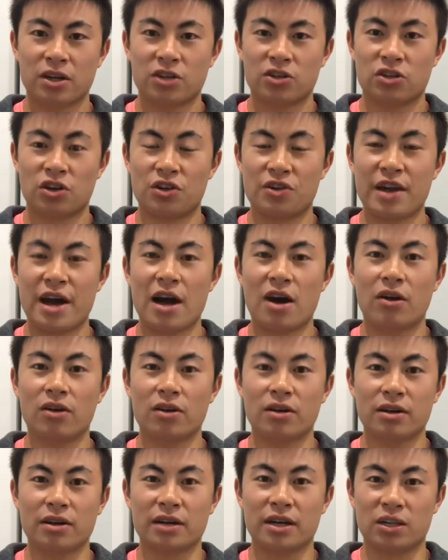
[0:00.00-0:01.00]
So
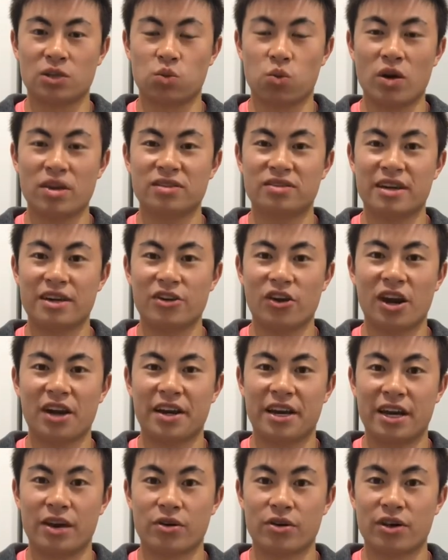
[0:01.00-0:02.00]
now it's Wednesday night
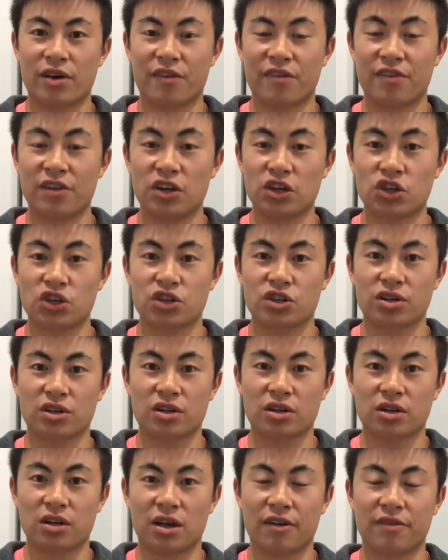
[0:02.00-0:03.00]
here, and I finished
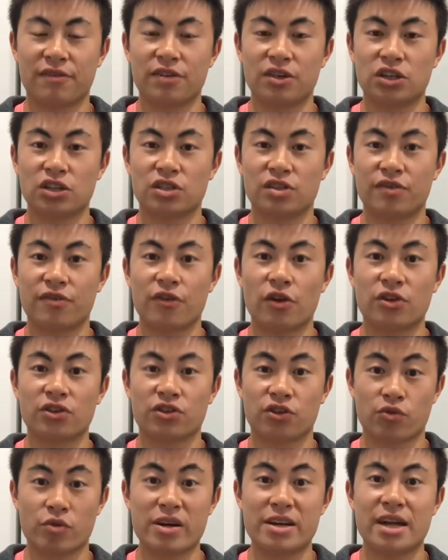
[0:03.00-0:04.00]
the
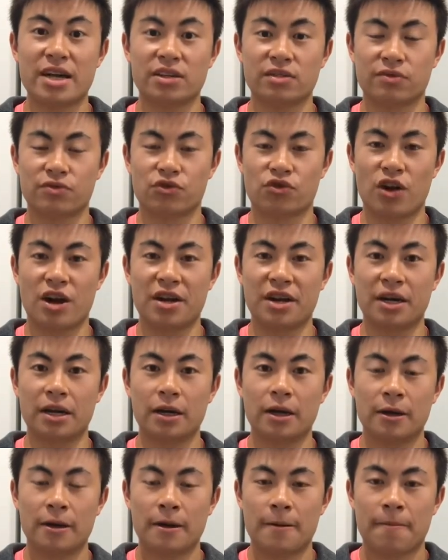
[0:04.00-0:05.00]
first 3 days of training.
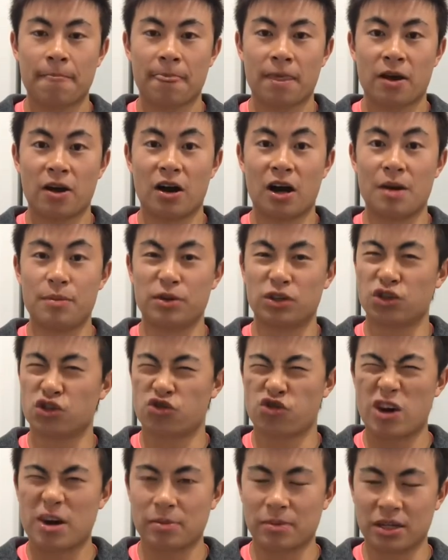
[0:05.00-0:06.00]
I'm
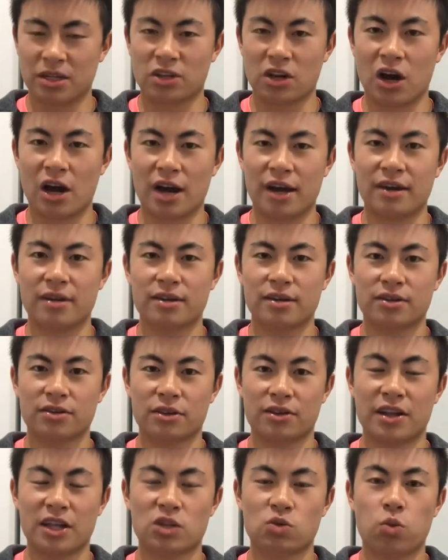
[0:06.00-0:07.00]
extremely tired.
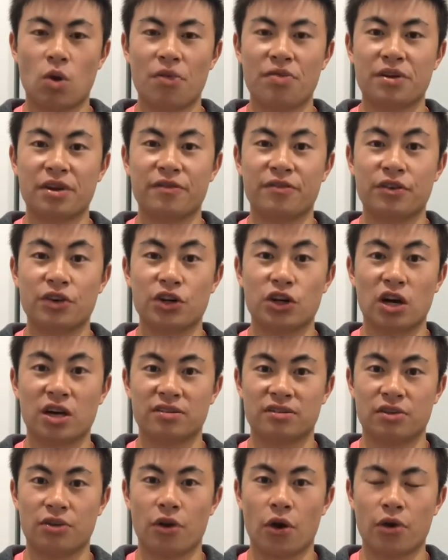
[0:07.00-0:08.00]
So that's one thing for you
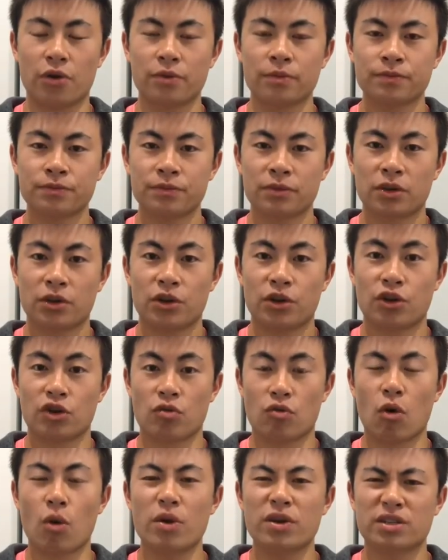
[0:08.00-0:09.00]
guys to note.
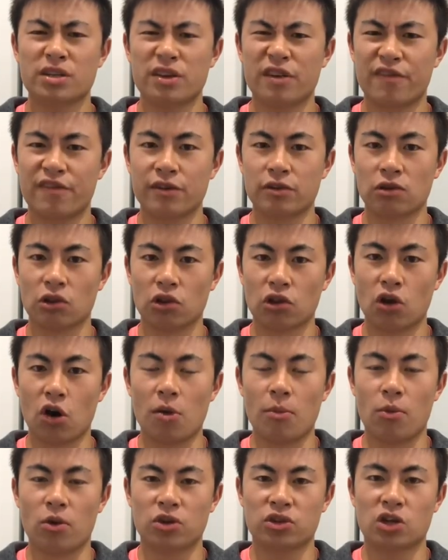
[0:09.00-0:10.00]
You're always going to feel a
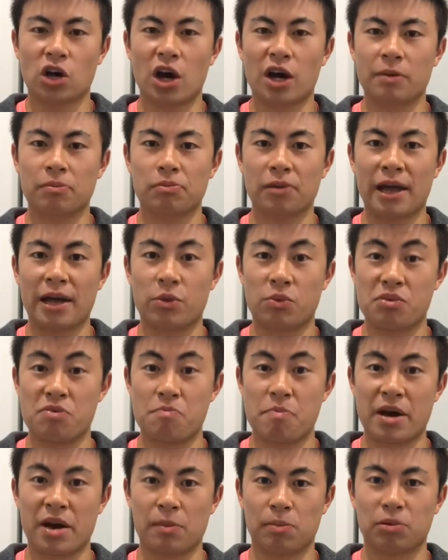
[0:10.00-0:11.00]
lot more tired playing
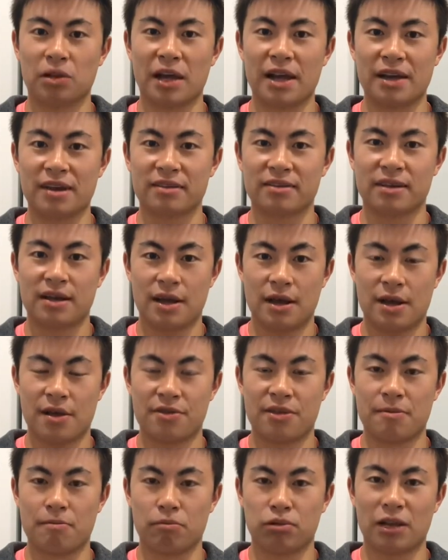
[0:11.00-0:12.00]
with better players
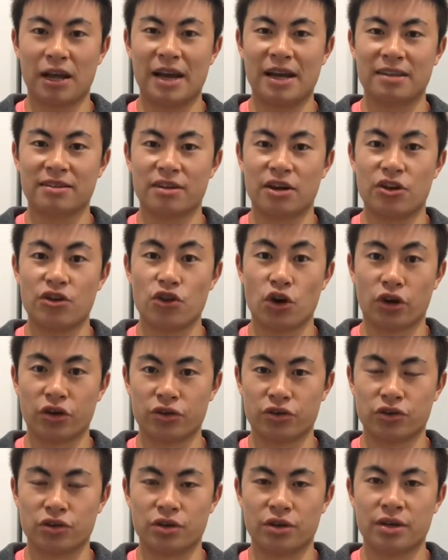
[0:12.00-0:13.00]
than players that are not
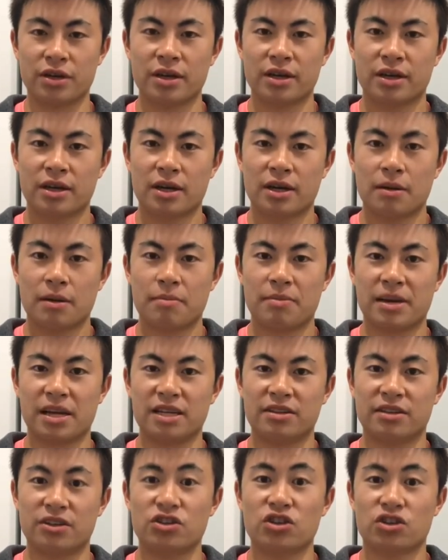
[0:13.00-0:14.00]
as good,
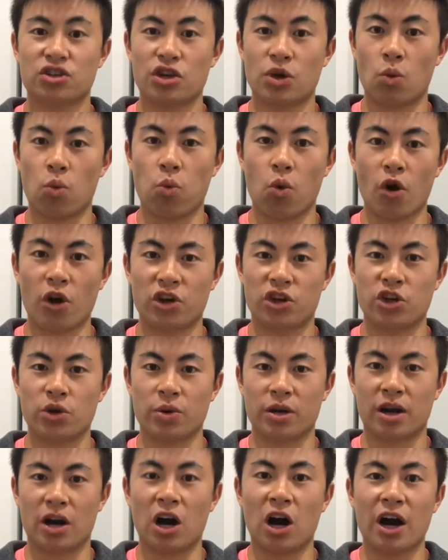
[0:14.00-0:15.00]
because they're just going to work
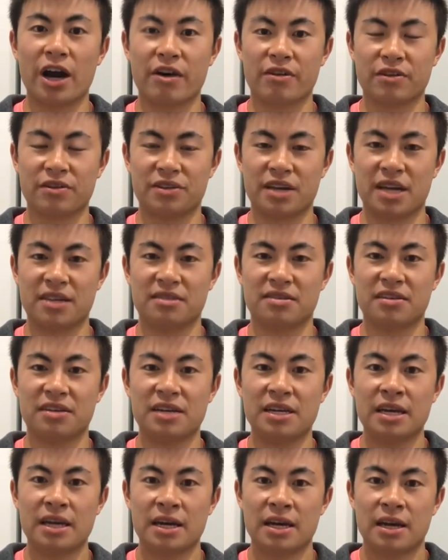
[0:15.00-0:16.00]
you at a higher
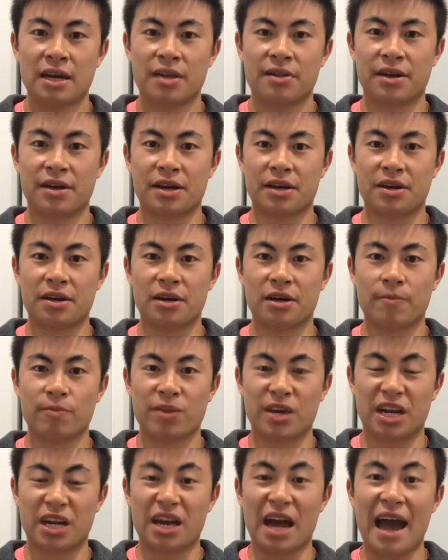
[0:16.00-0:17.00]
intensity. They're
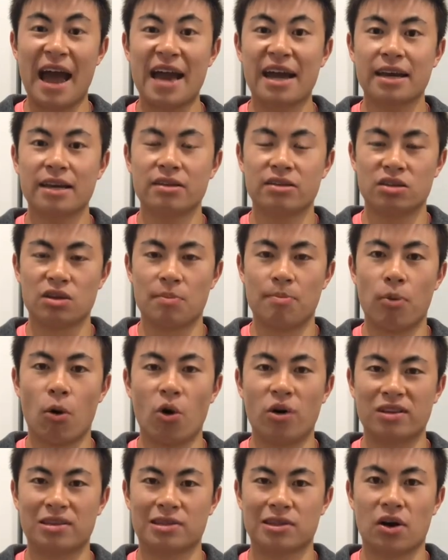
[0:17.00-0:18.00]
going to hang into the
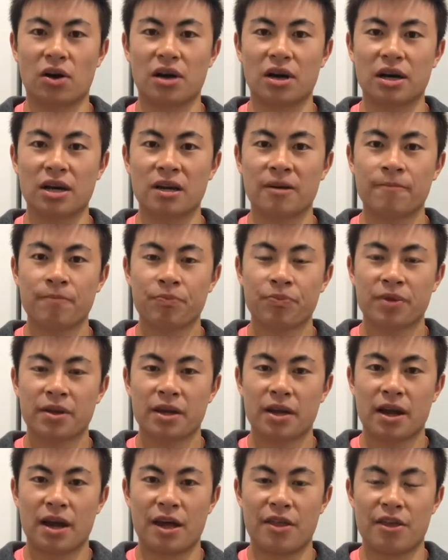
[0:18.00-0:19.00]
points longer,
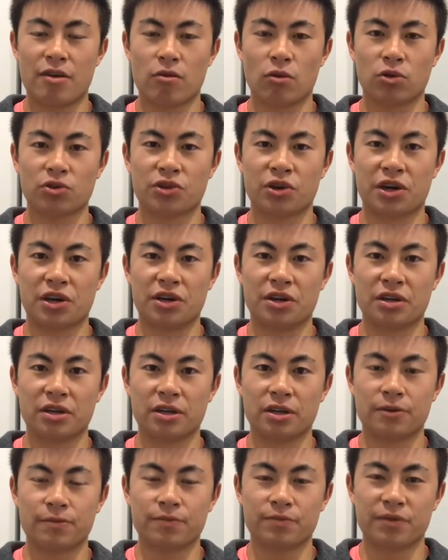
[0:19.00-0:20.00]
and they're
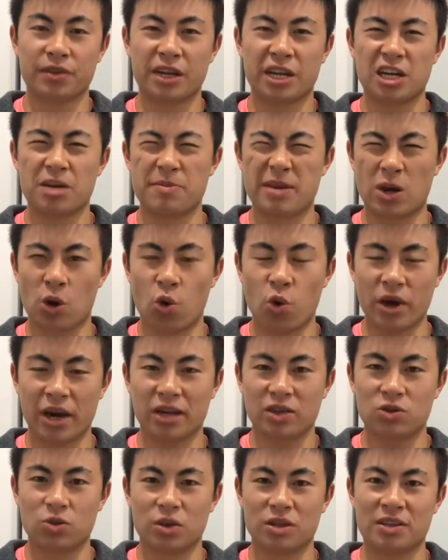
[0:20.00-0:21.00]
going to be
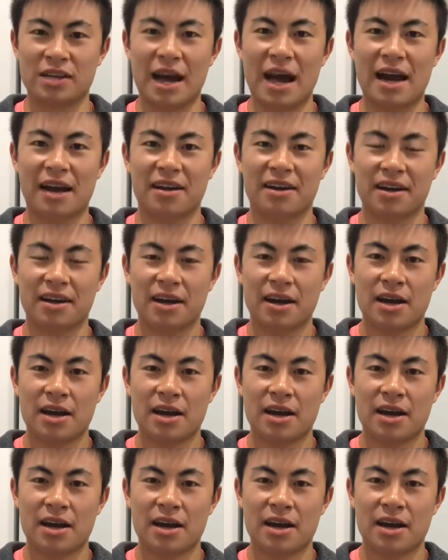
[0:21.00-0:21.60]
quicker to attack.